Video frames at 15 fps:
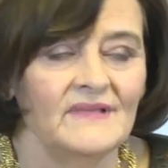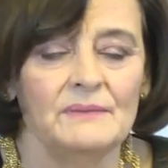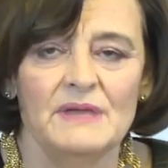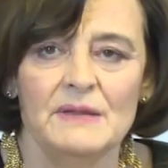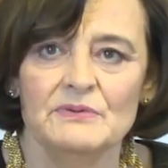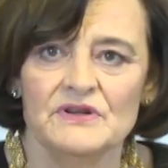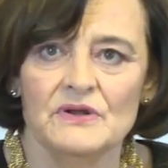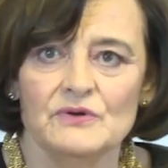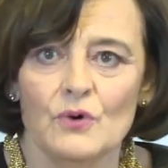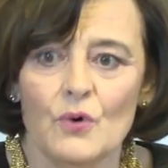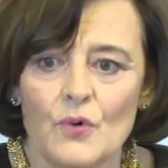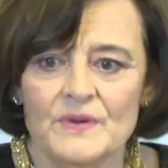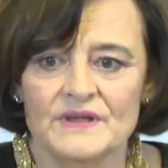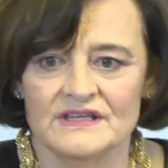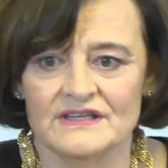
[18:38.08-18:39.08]
people don't
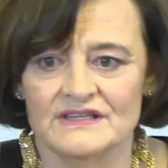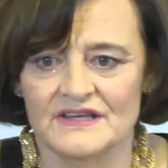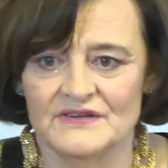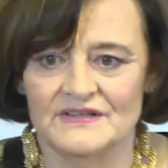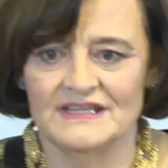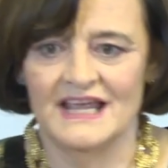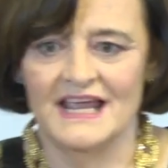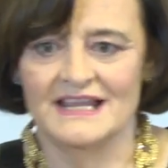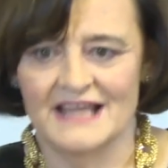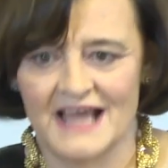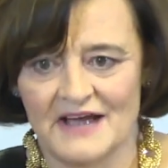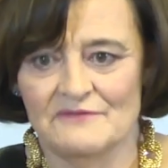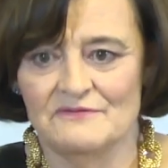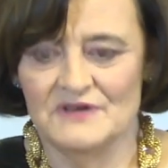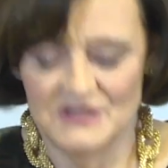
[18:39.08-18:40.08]
always associate
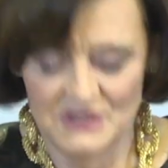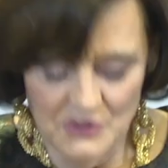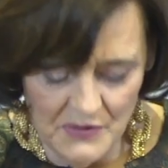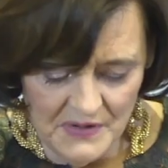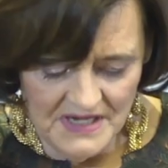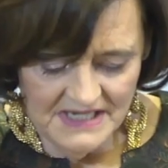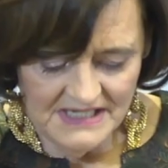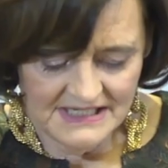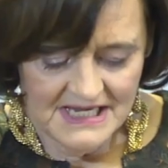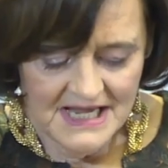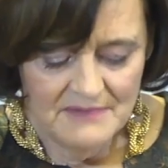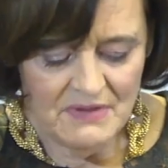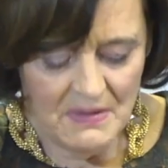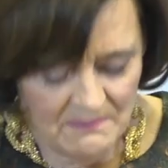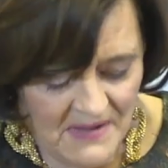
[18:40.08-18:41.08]
that with lawyers,
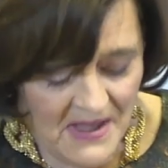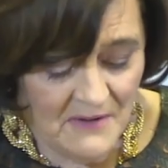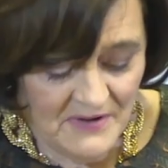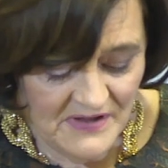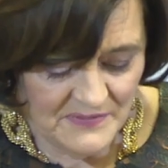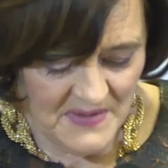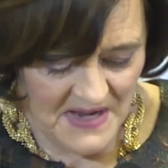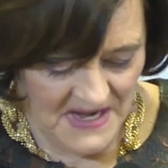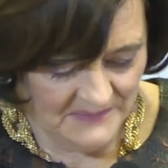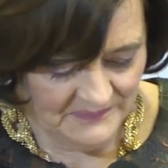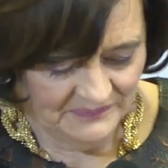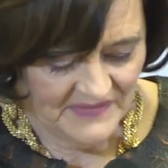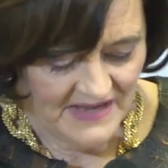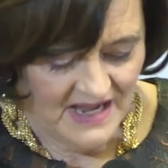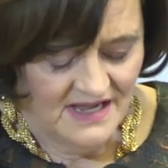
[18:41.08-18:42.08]
but bear with me.
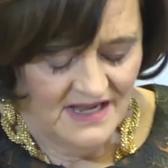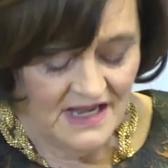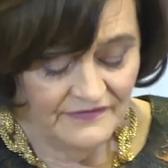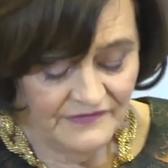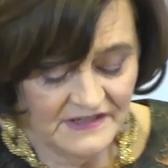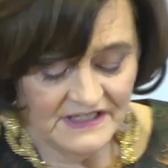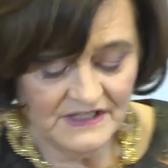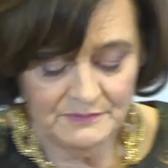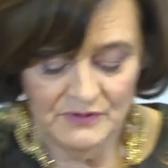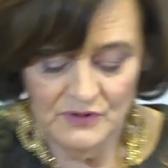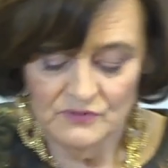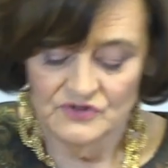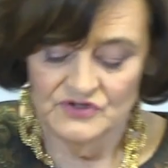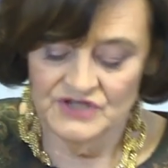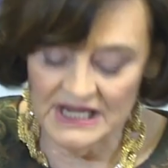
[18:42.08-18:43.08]
If a
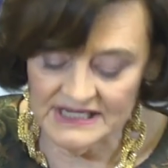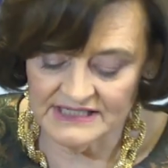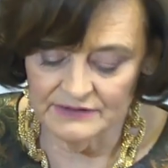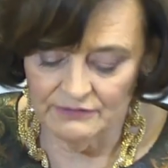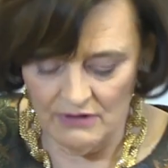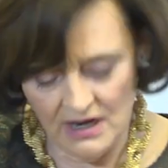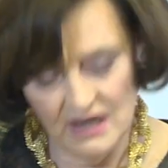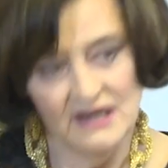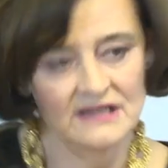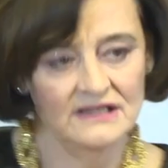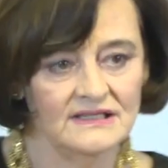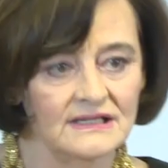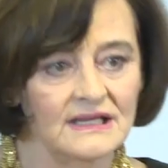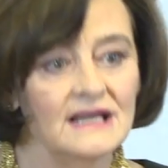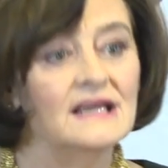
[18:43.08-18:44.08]
dispute does
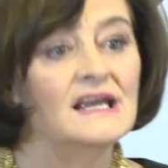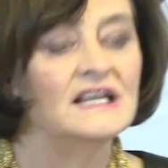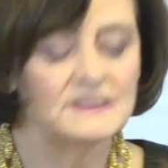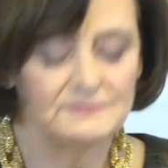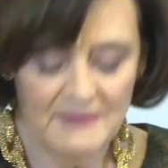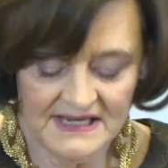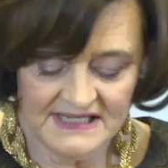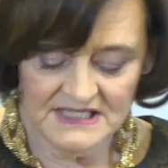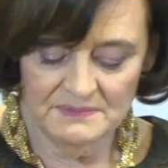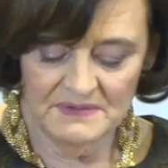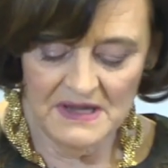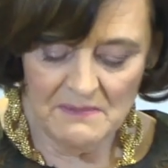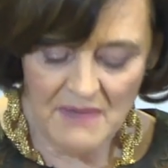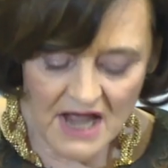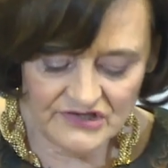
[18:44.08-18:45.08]
arise, it's best to be
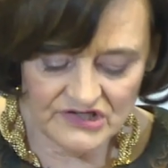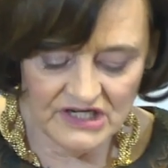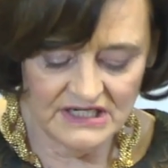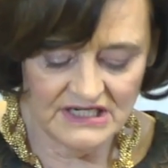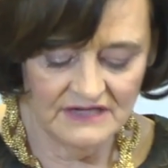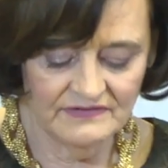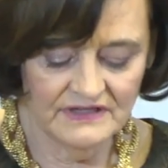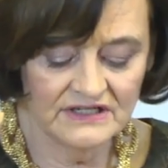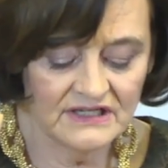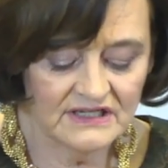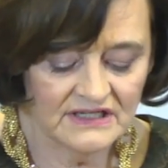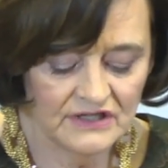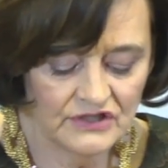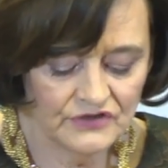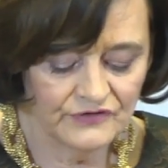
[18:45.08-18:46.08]
imaginative and to
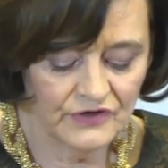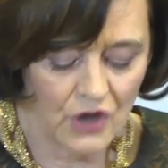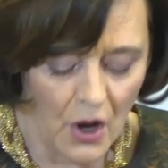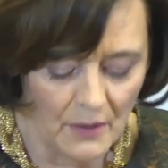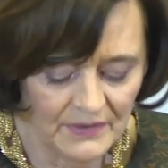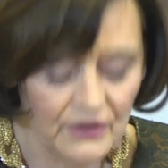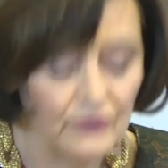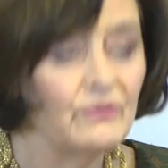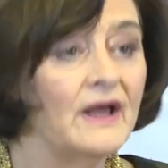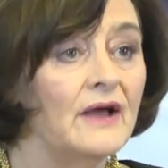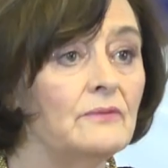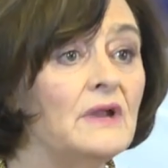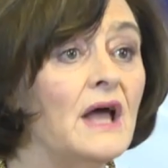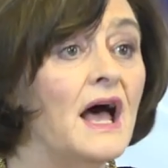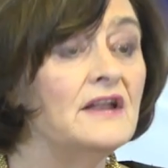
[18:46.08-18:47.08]
search for common
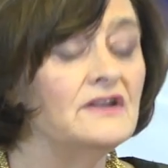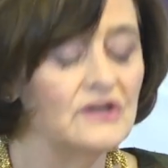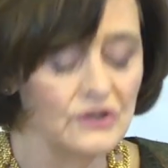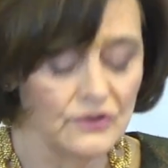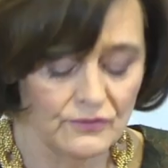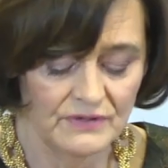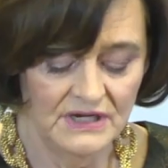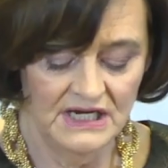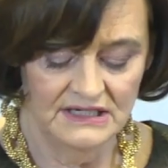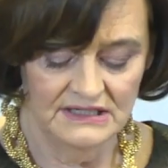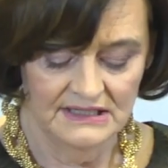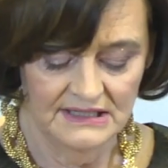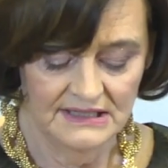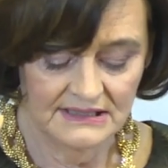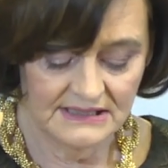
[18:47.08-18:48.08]
ground and an agreed
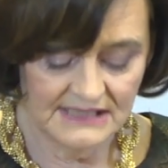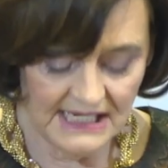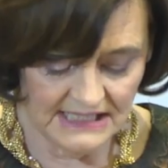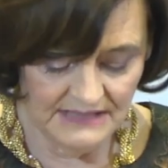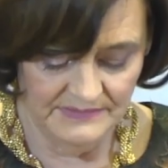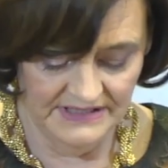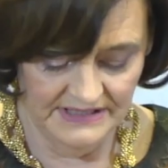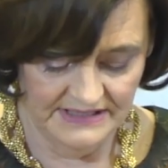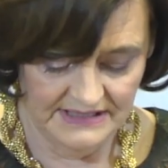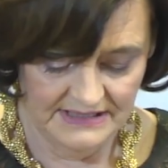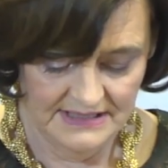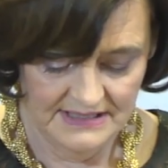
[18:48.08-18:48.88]
settlement.